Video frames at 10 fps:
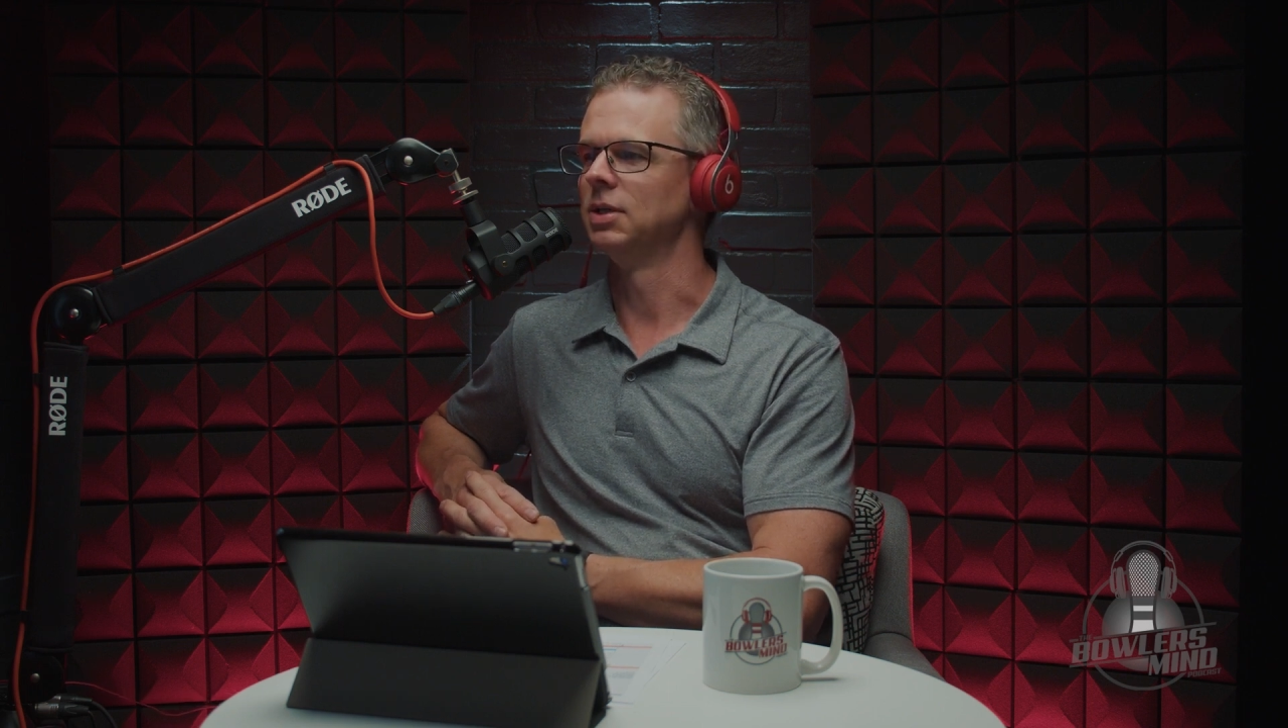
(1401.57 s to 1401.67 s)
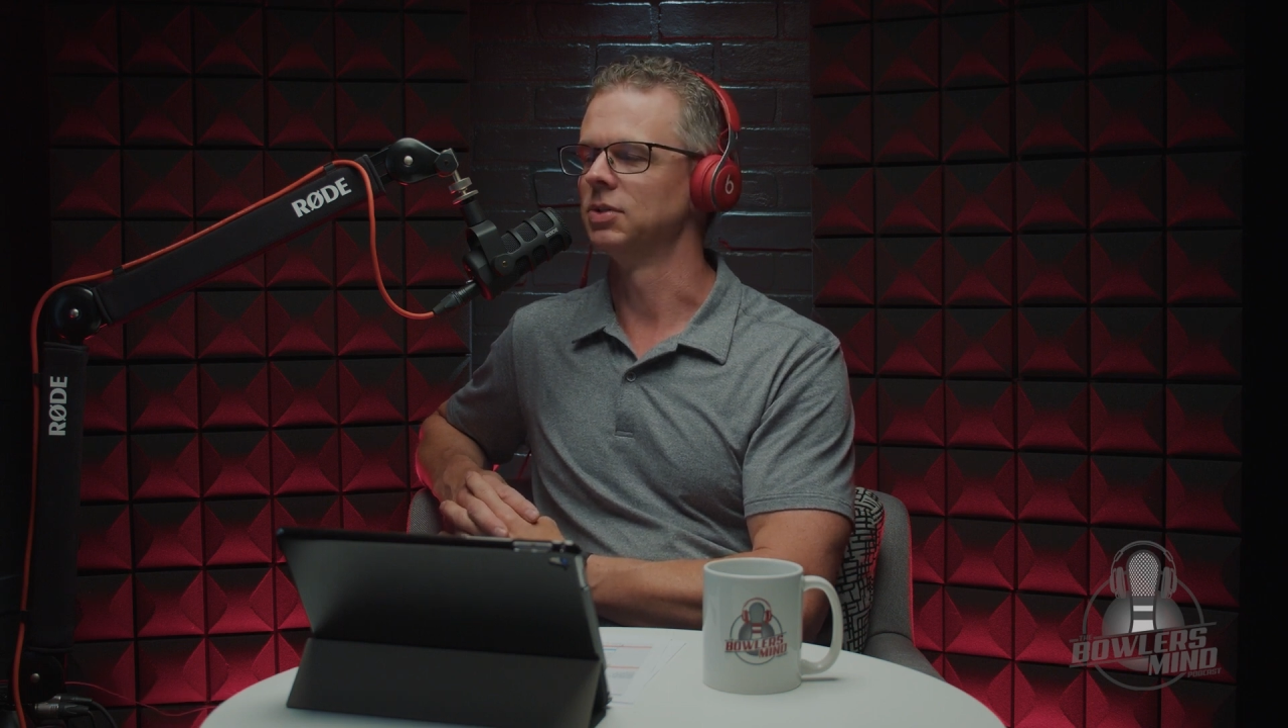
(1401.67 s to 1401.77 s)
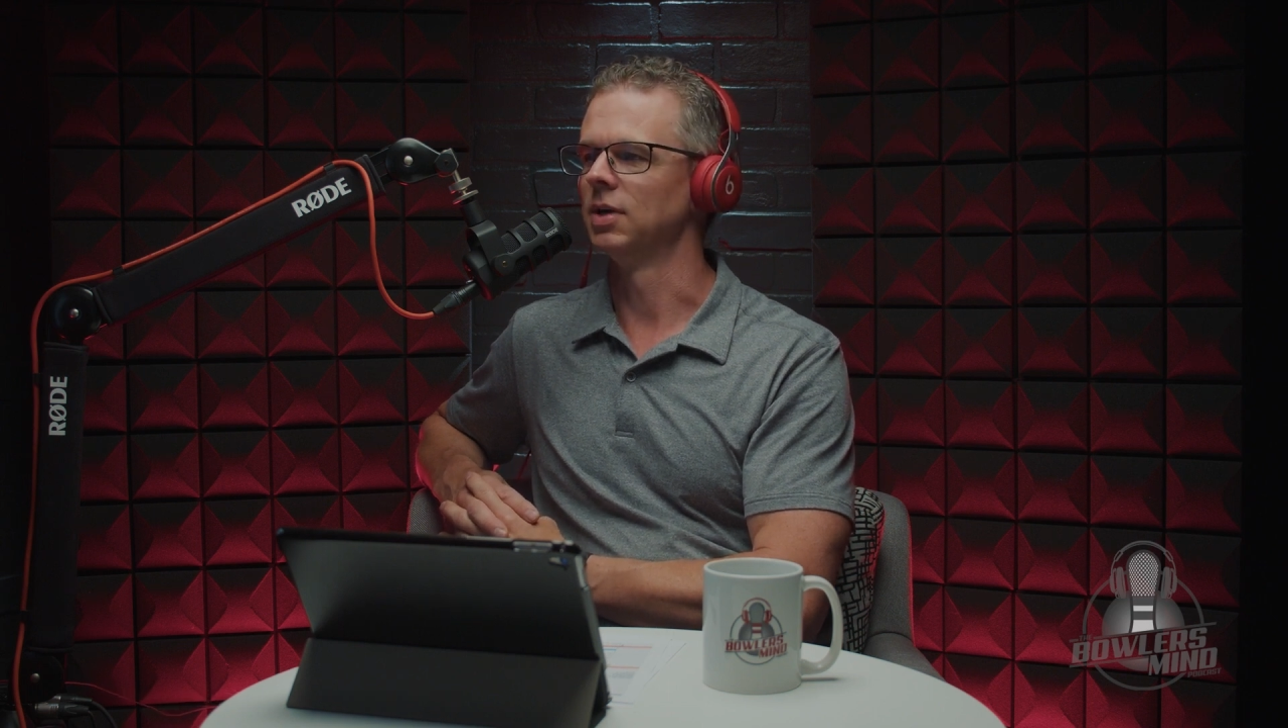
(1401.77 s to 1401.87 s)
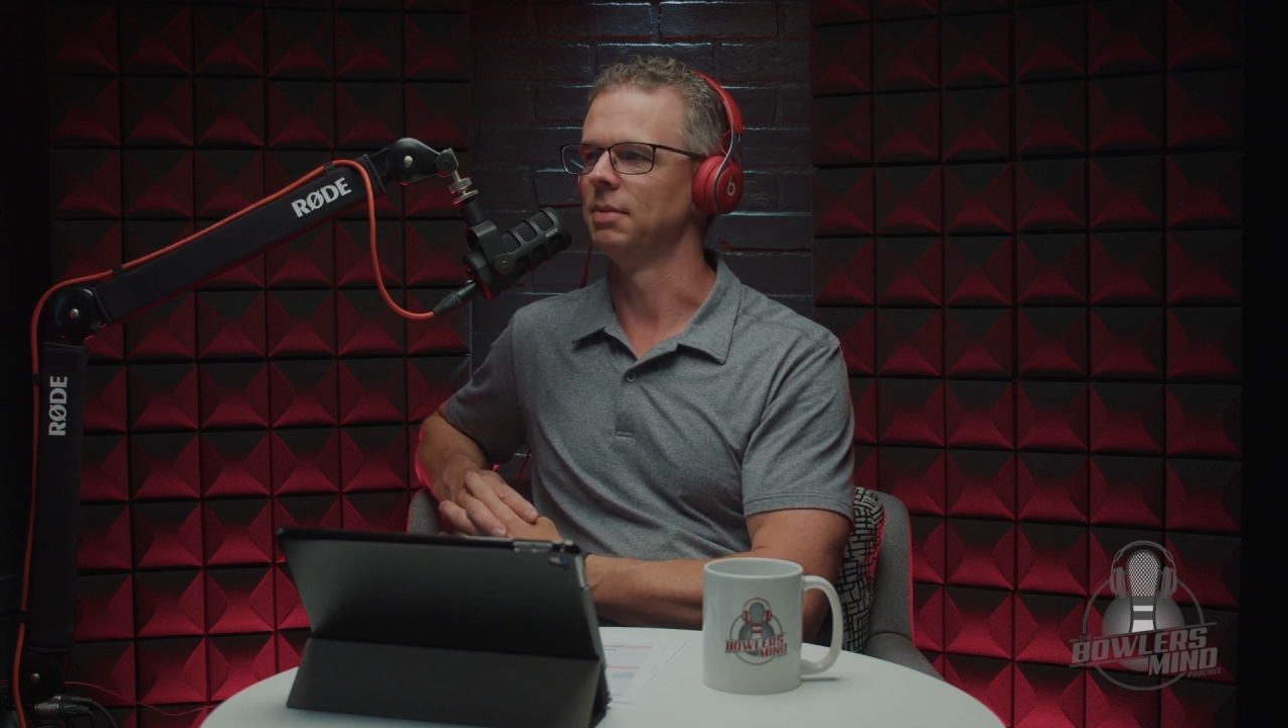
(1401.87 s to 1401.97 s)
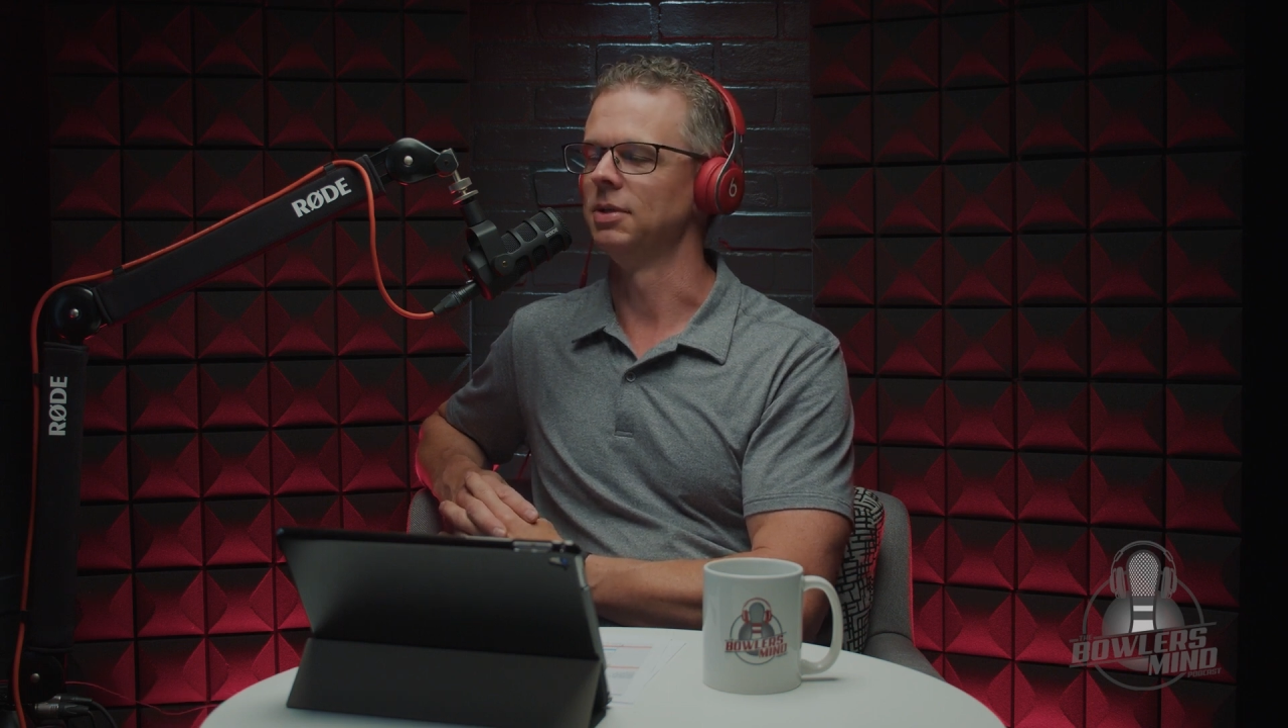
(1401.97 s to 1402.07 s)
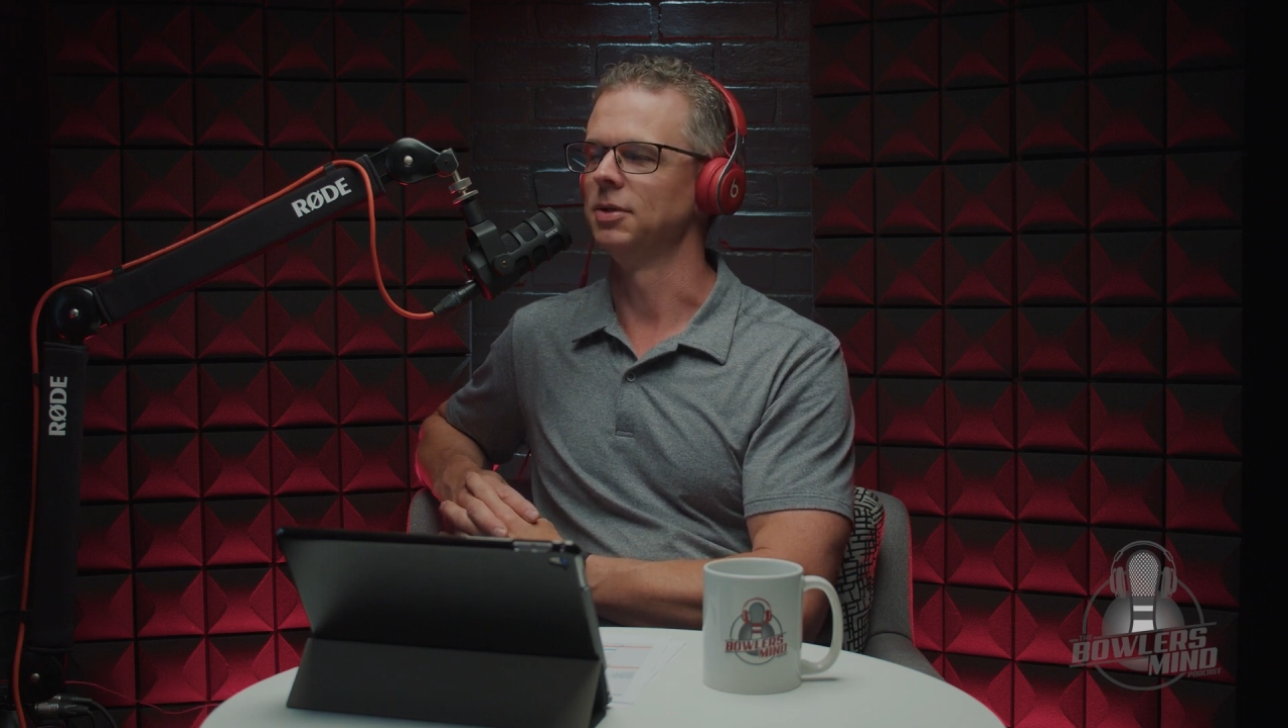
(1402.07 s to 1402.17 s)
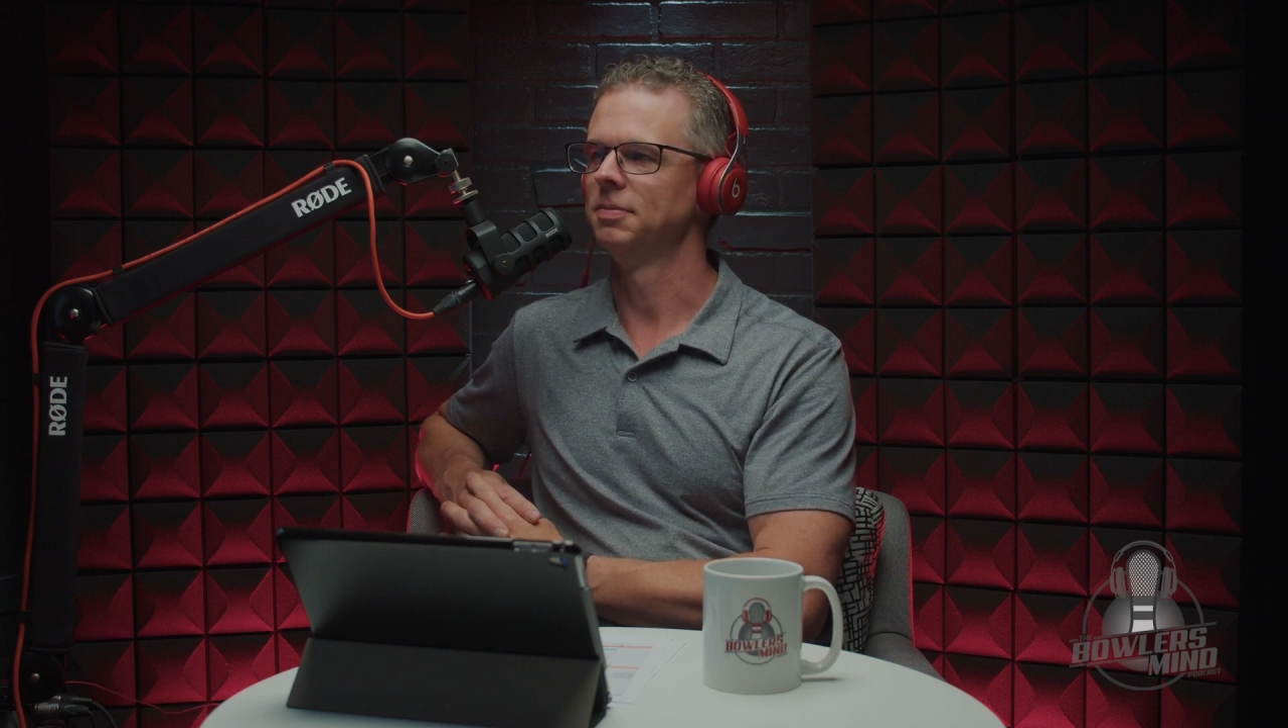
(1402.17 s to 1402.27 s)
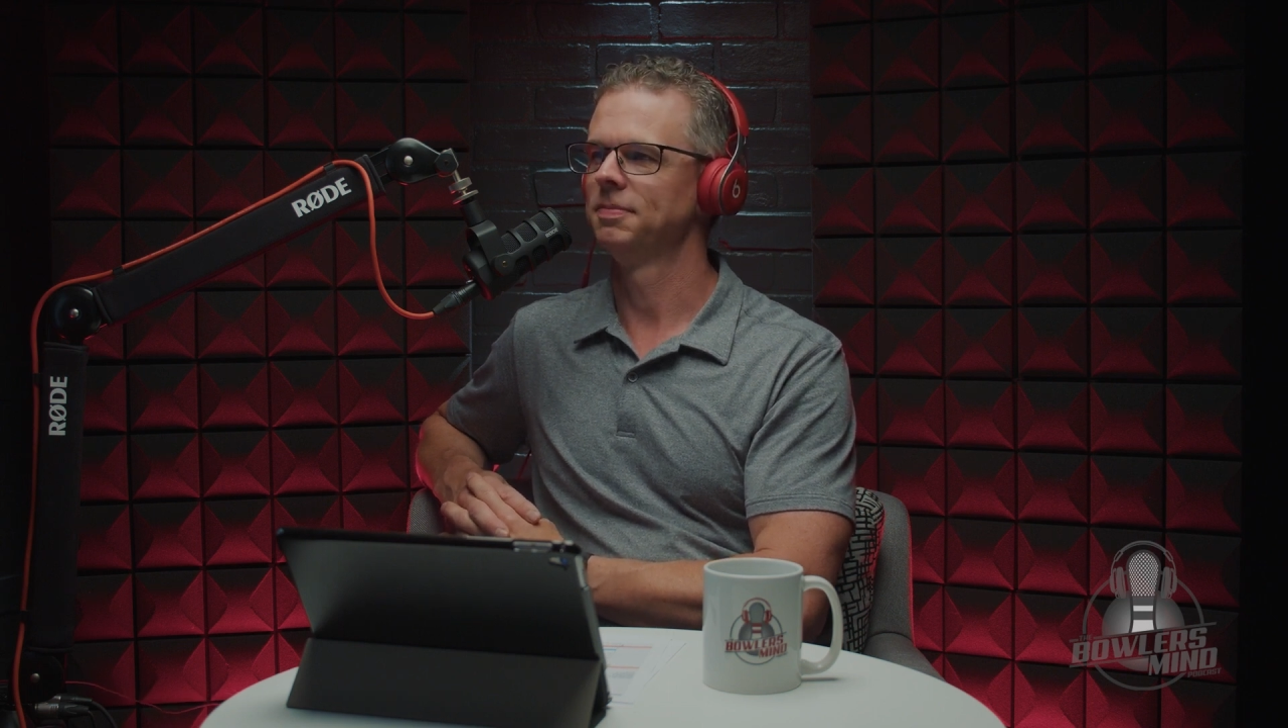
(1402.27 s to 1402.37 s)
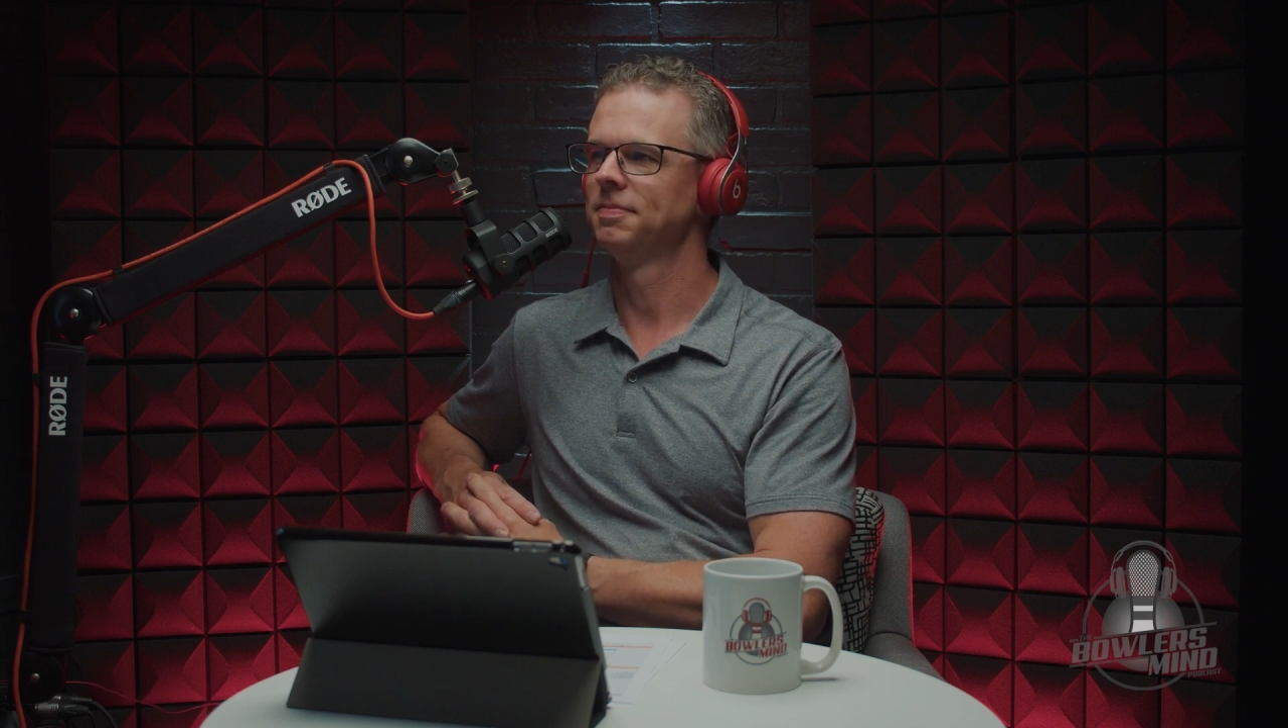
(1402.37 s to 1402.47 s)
describe you?